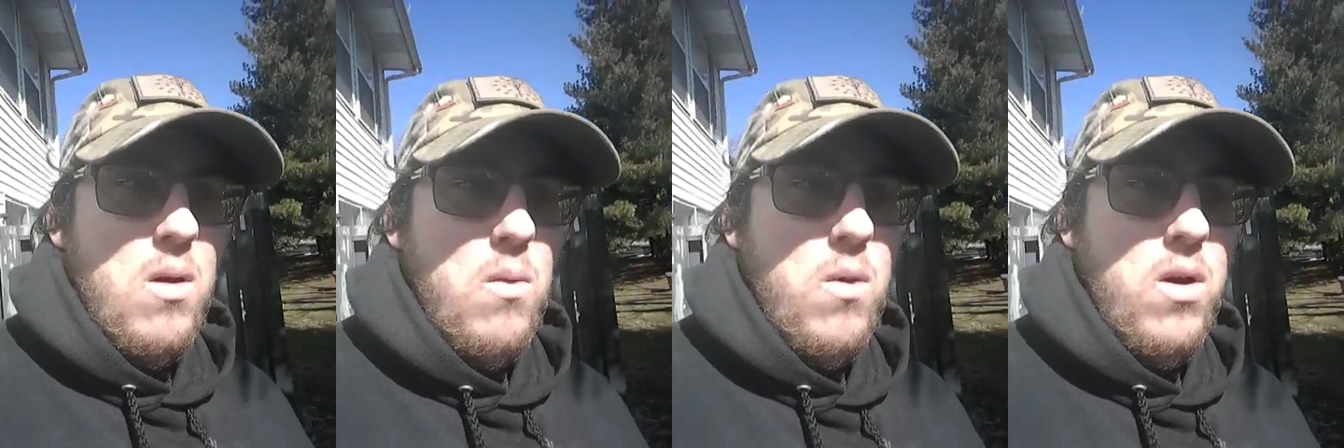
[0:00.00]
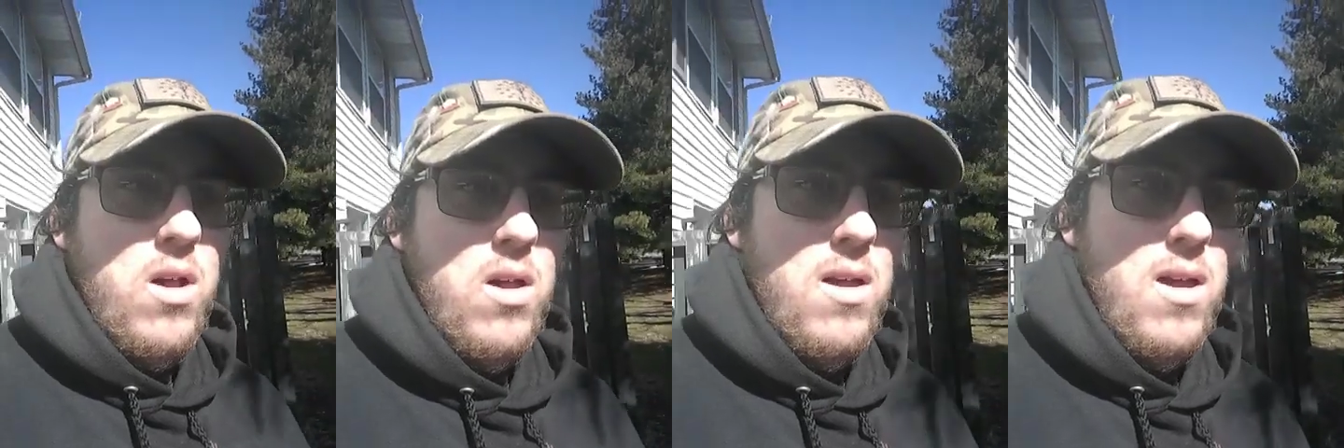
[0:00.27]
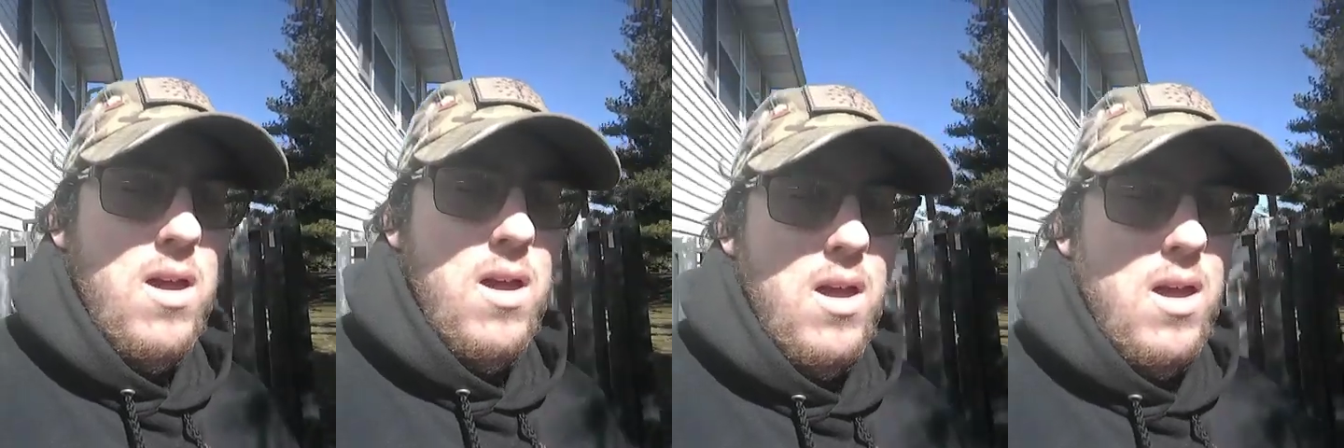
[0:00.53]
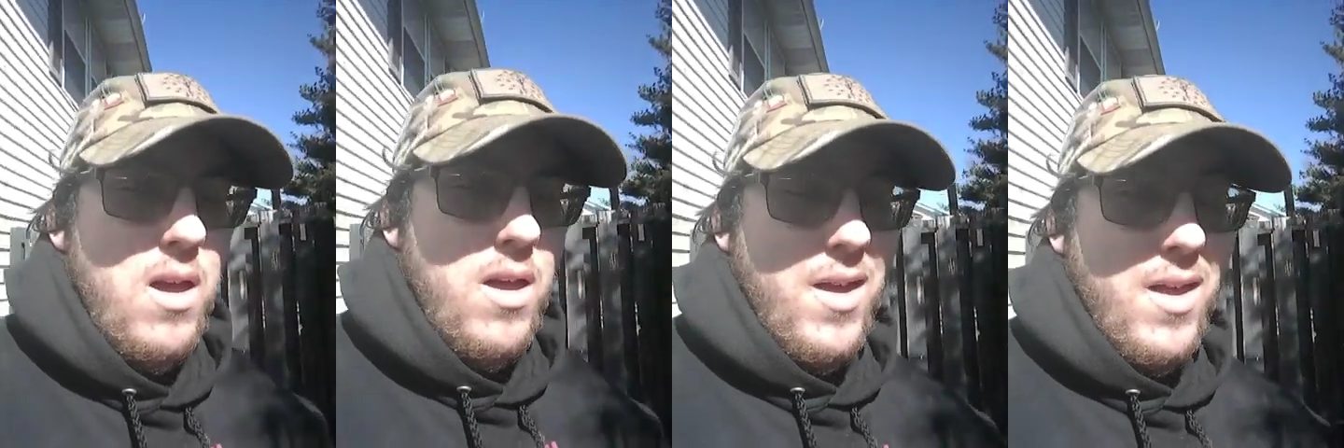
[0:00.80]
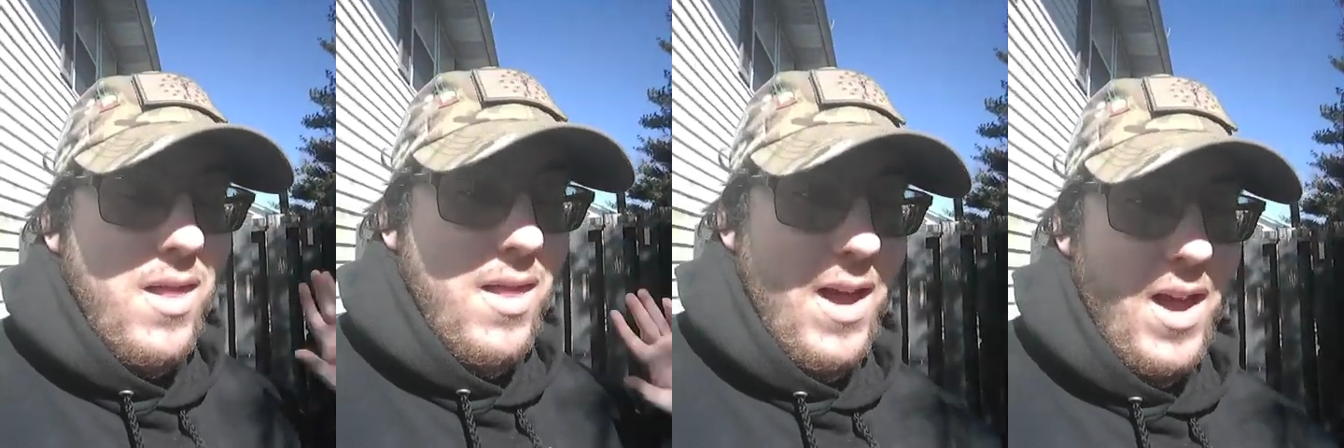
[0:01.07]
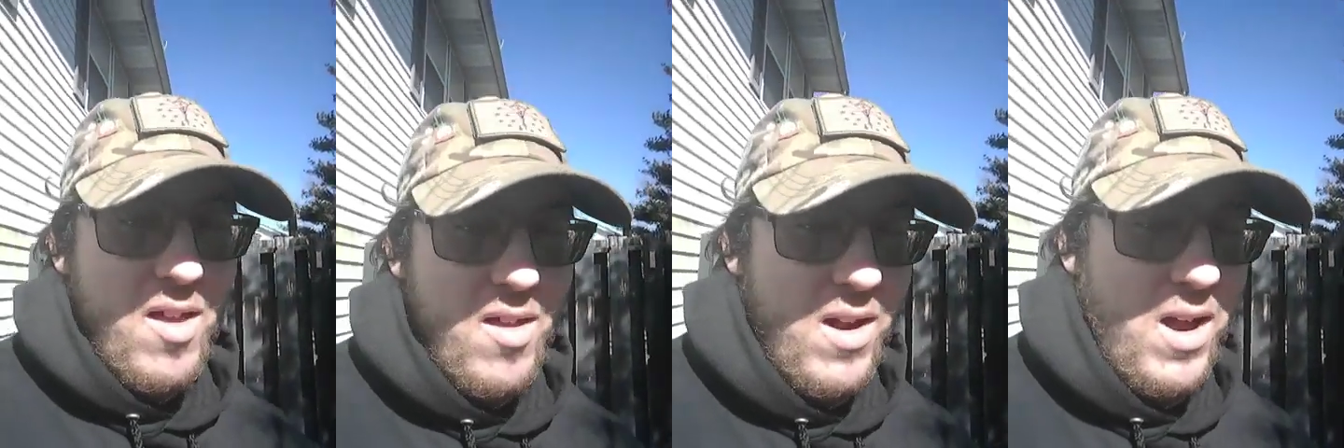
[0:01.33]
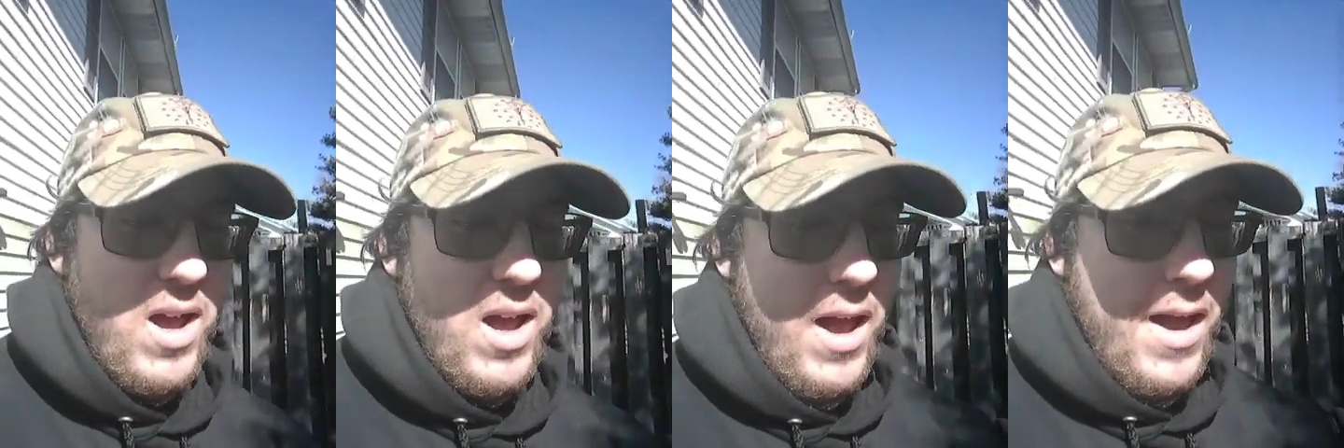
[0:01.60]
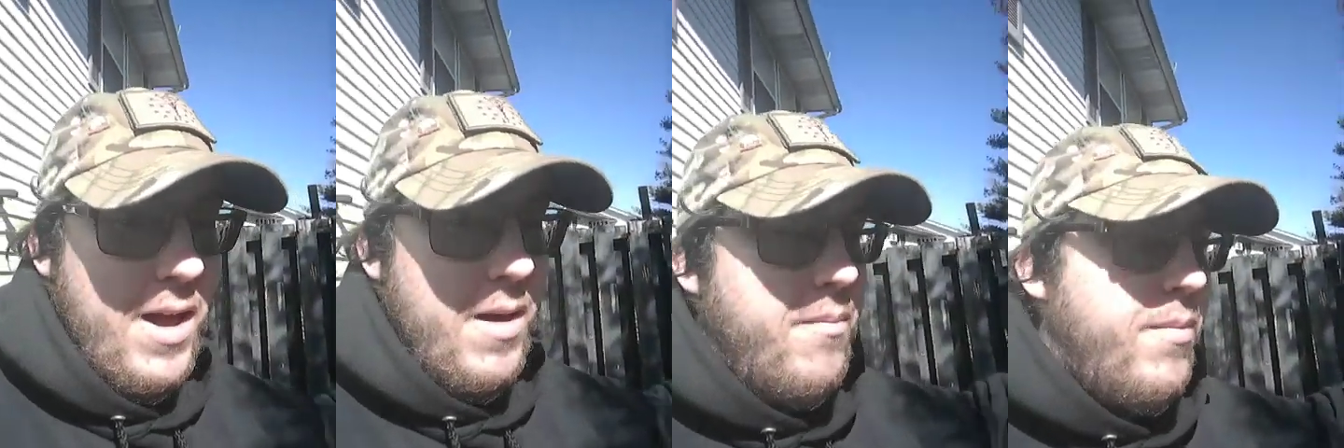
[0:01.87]
well last night
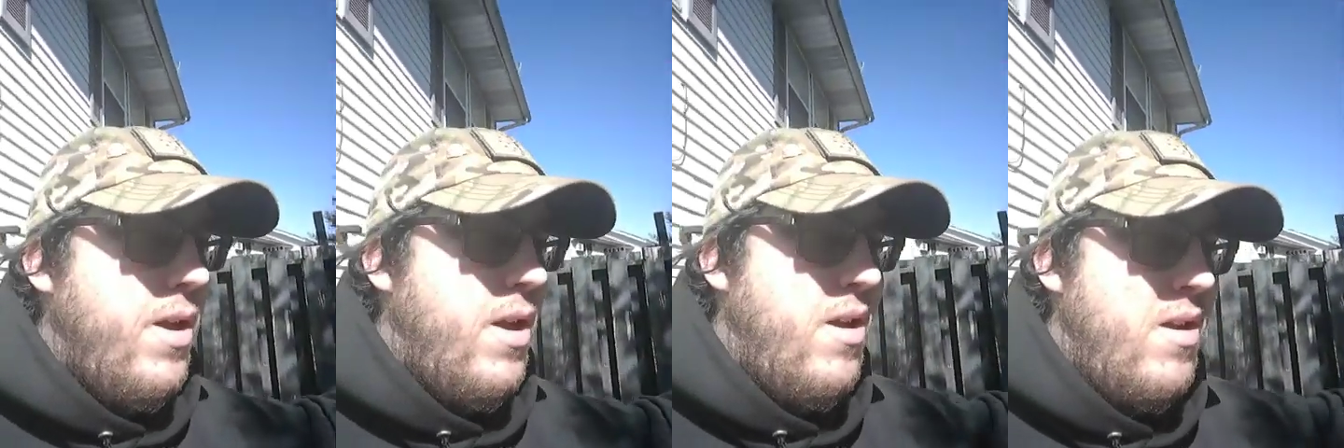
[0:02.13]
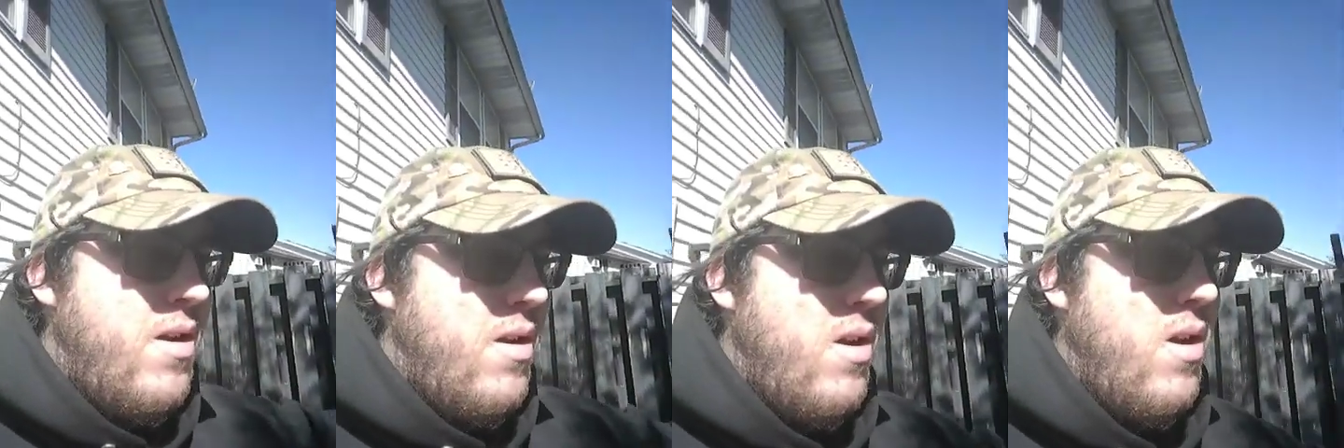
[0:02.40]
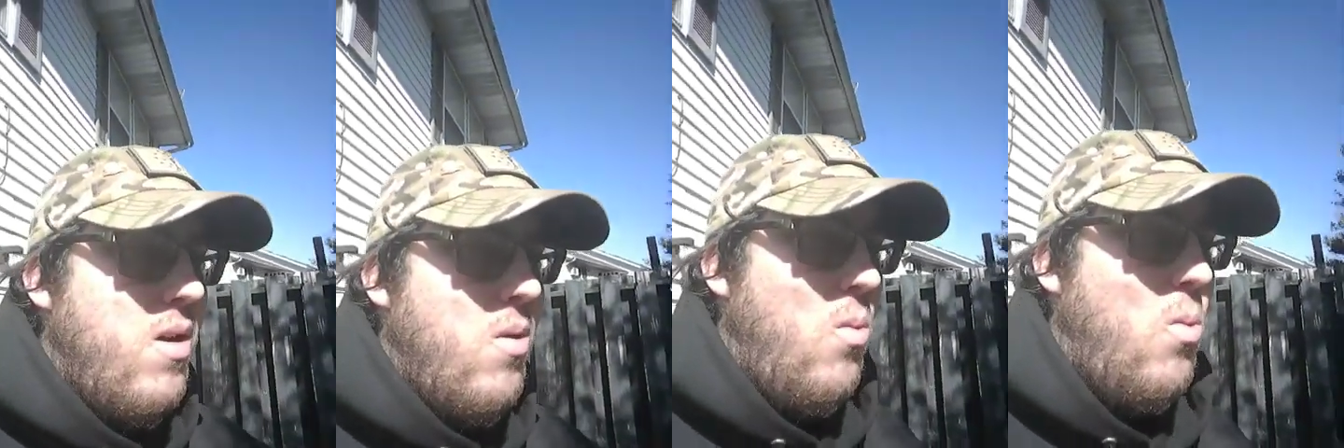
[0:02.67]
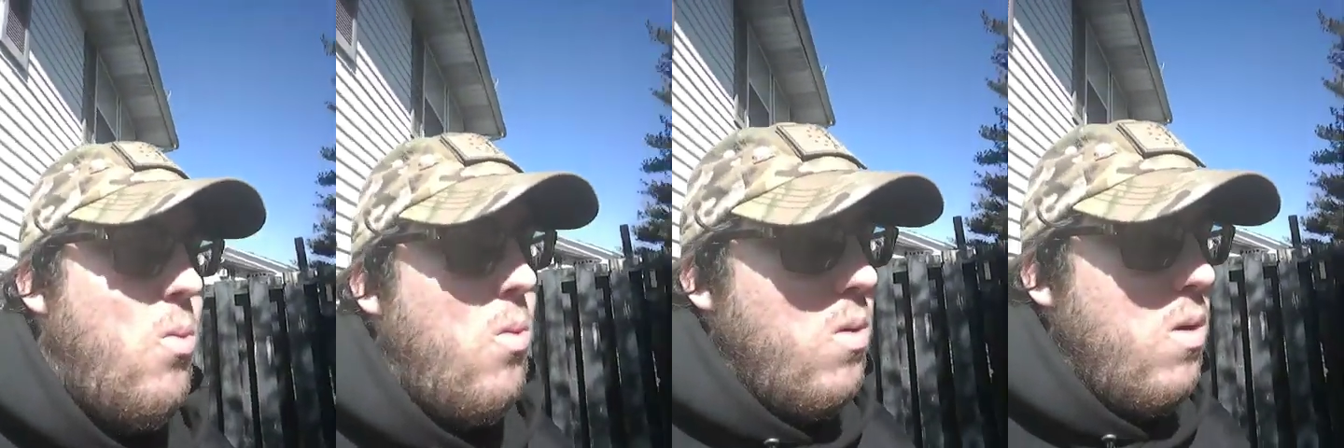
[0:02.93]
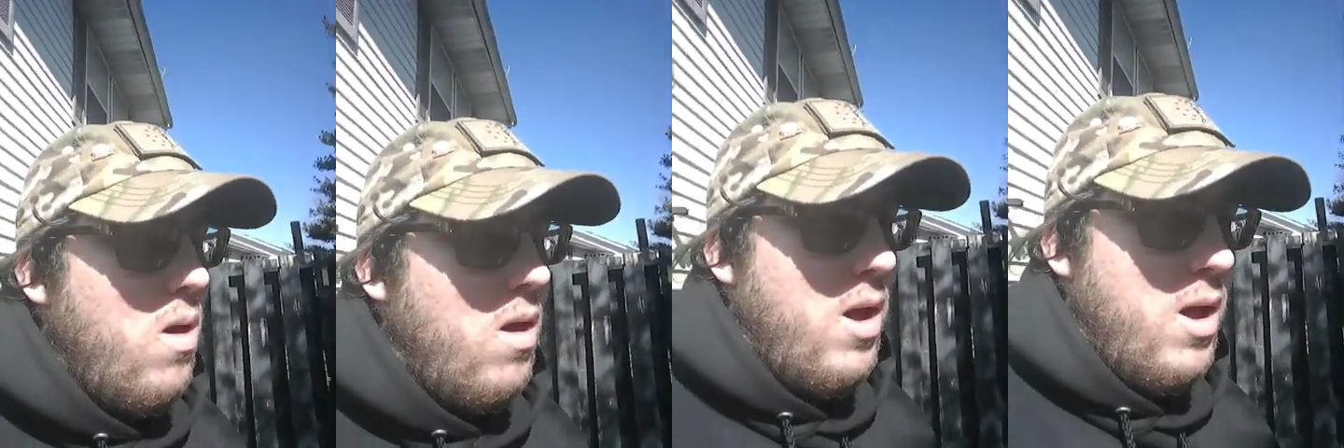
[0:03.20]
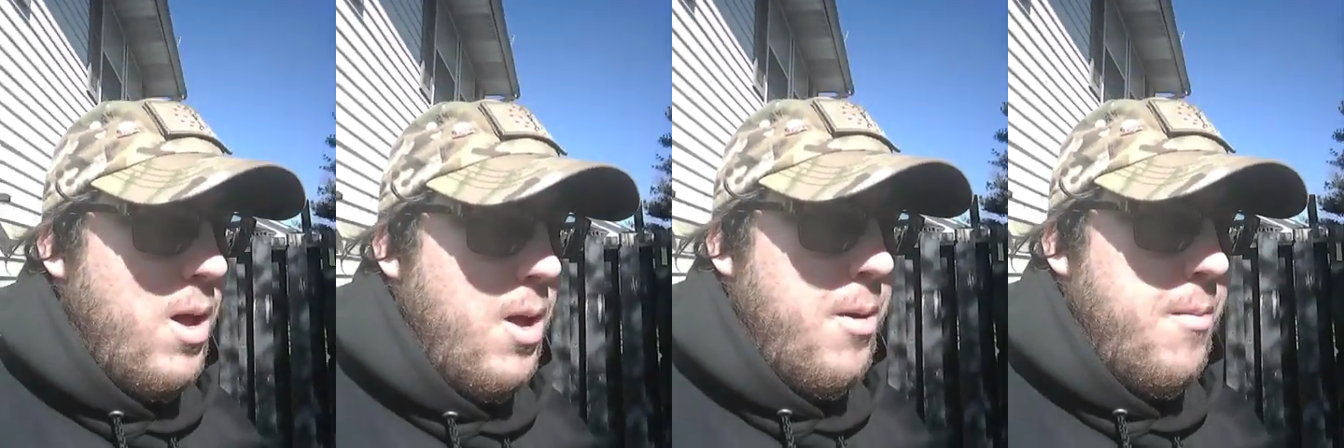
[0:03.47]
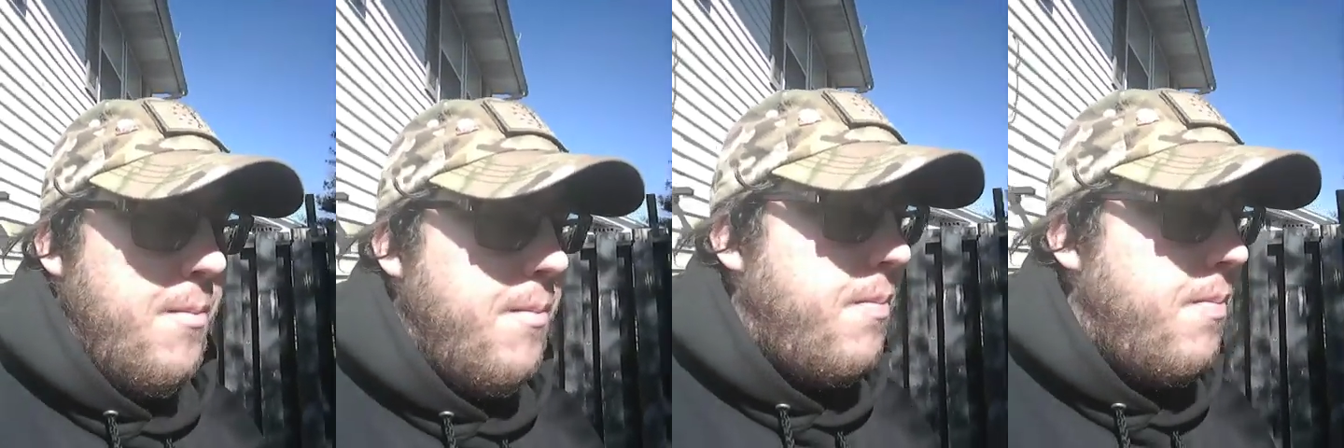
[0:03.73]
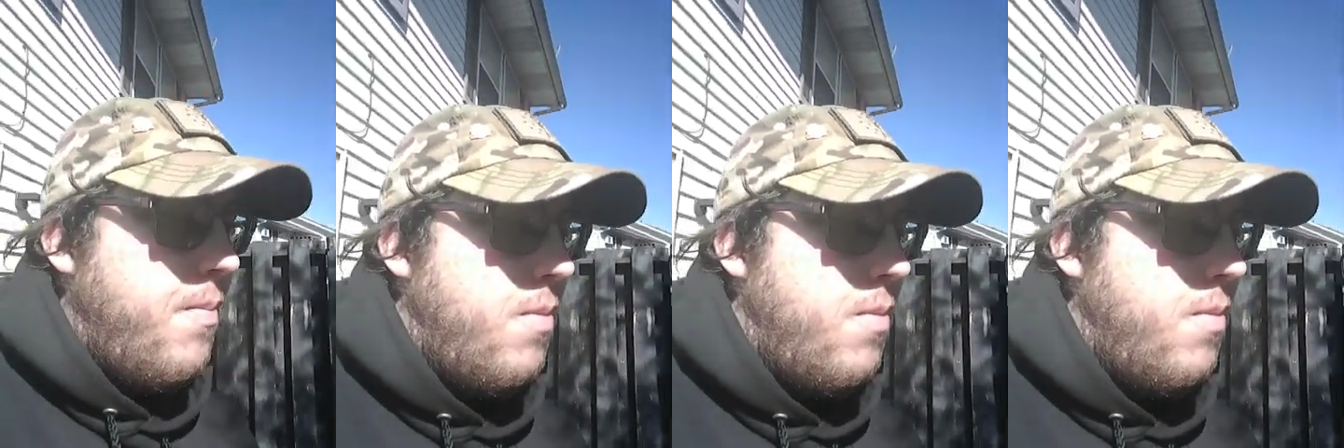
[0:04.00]
I've been um,